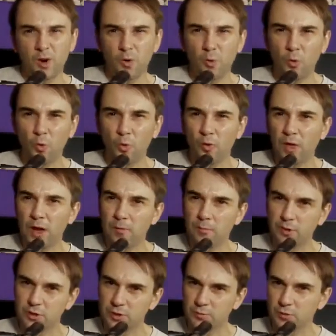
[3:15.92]
all that
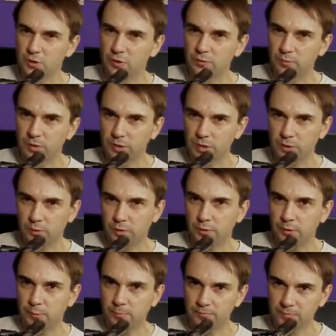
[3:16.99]
much movement going
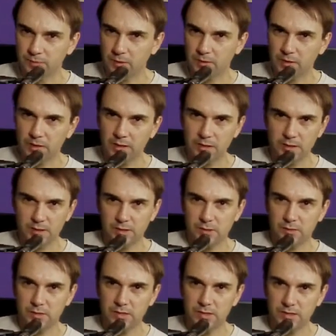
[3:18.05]
on. Okay, so
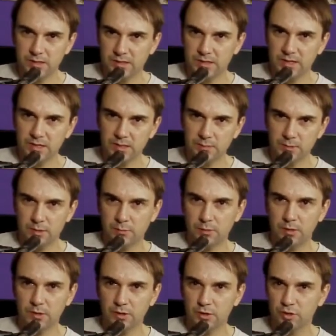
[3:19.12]
it tends to be
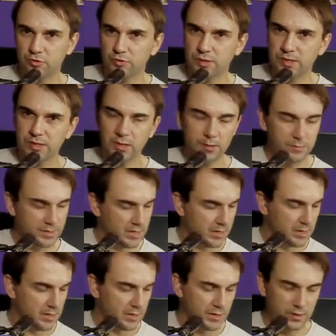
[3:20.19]
quite a straight arm
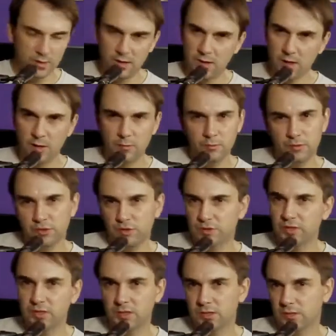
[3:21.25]
technique. It's
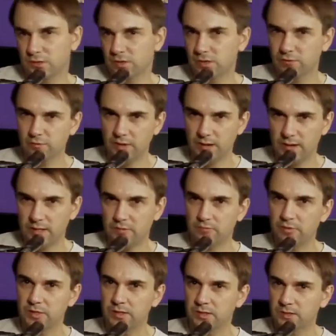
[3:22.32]
just a relaxed
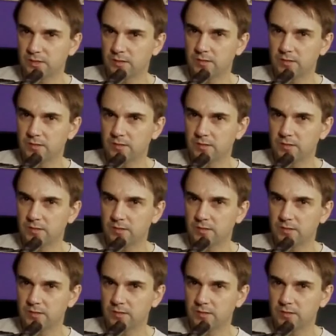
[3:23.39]
wrist,